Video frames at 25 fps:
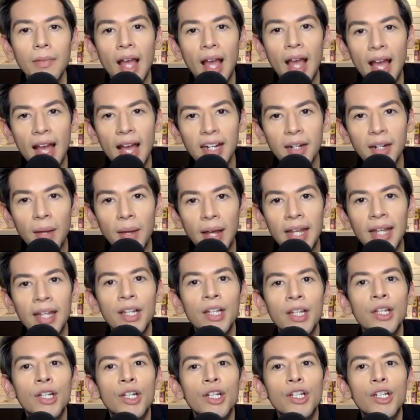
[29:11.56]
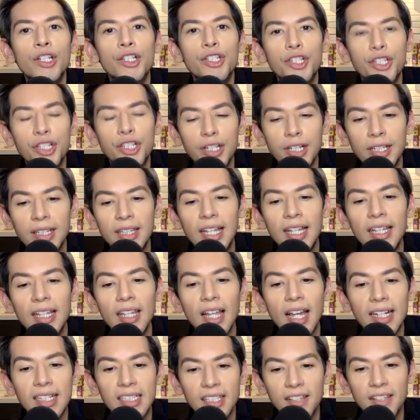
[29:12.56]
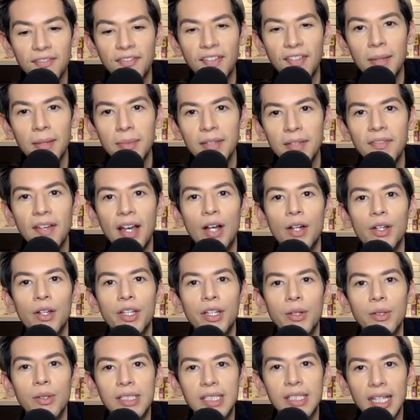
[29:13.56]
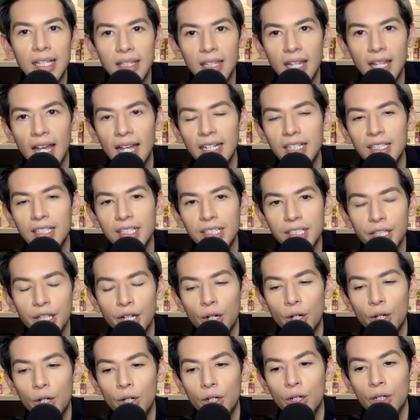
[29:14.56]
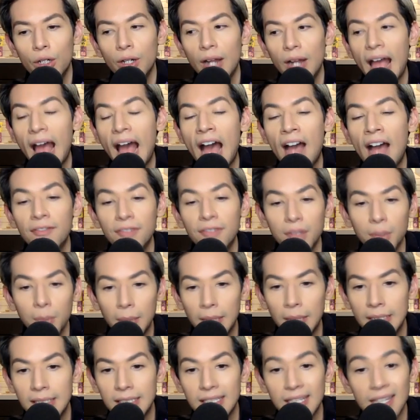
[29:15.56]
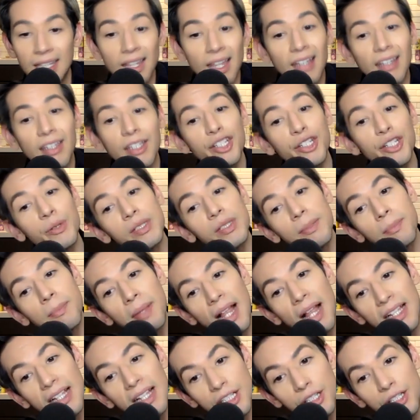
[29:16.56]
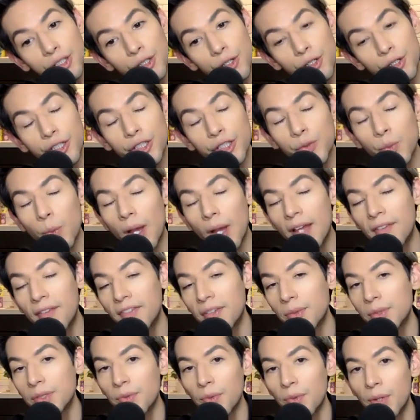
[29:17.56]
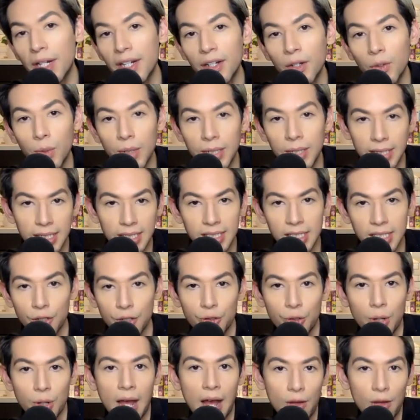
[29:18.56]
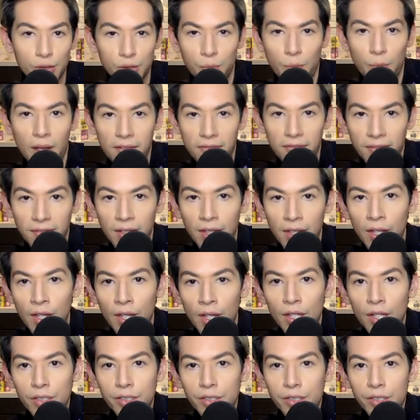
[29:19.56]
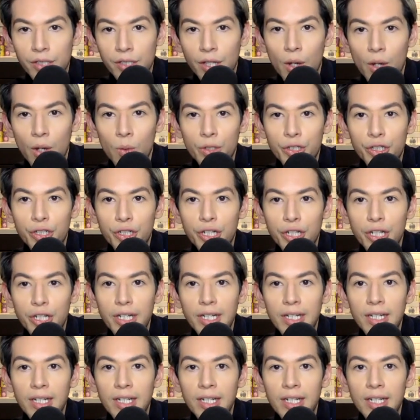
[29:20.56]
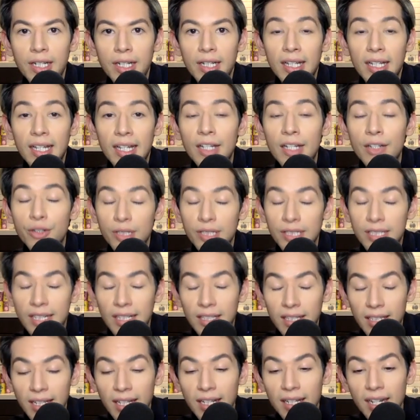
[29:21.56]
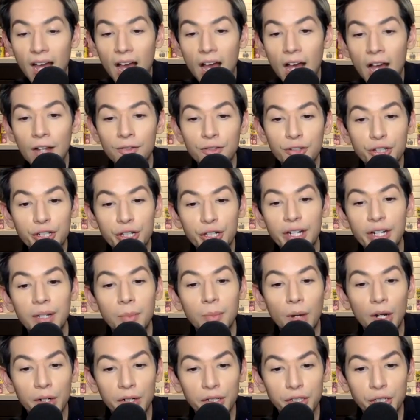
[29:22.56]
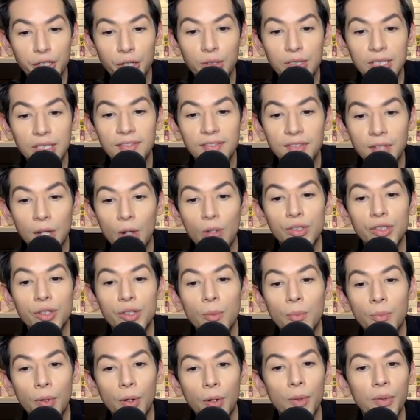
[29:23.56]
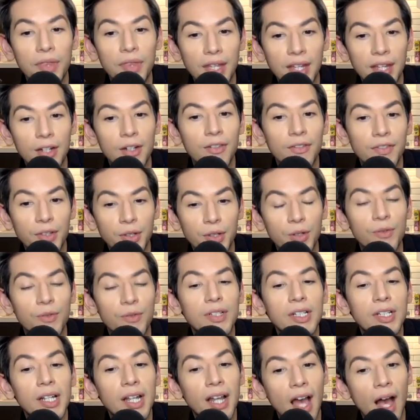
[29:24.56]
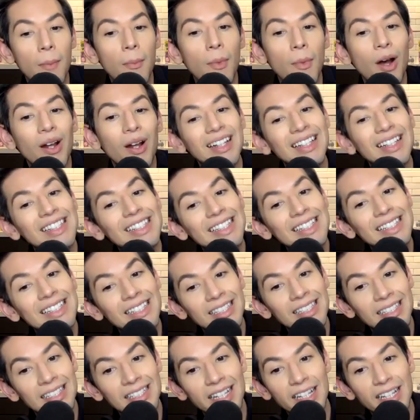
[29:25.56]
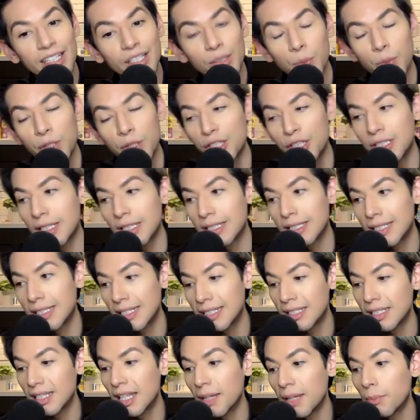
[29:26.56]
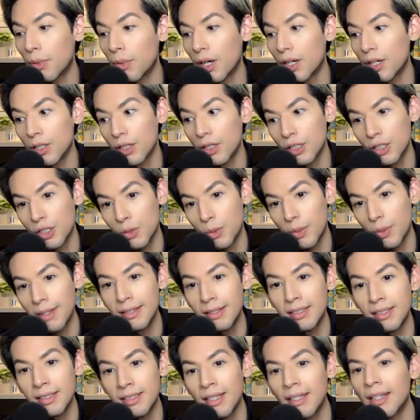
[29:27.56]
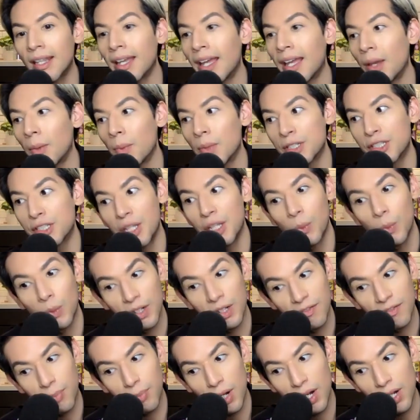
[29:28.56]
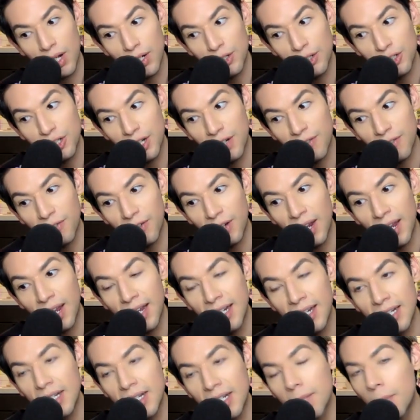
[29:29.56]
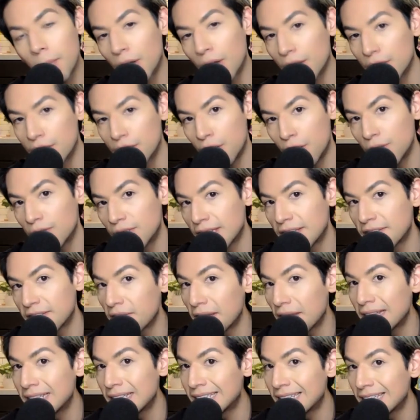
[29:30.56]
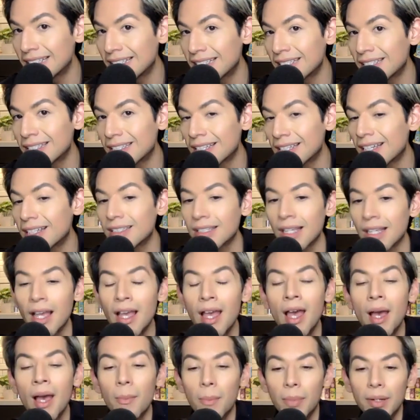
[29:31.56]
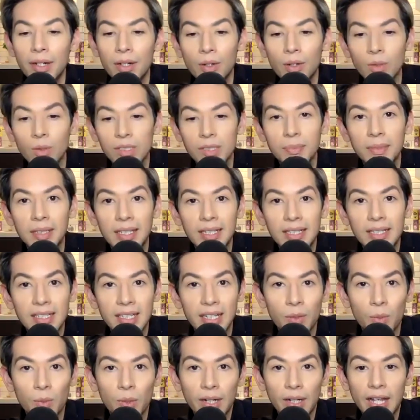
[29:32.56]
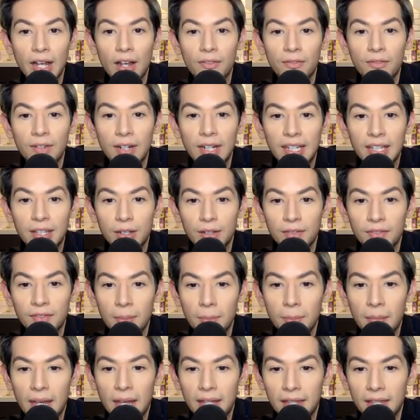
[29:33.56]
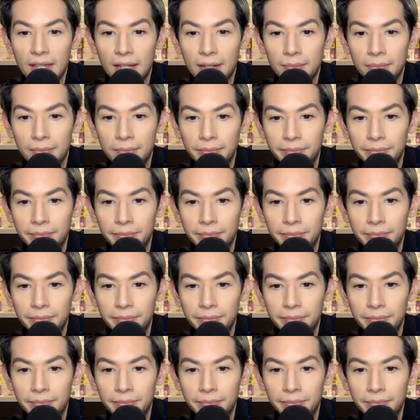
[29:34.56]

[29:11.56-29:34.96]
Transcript: Anyway, she they liked the family values they liked her affluence they liked that she was a plastic surgeon's wife it was very quintessential housewife so she interestingly enough she and margaret josephs also both interviewed to come on in season six which is the season they brought on the twins and like i wish they would have brought on jennifer aydin and margaret josephs in season six but it ultimately didn't work out for either of them back then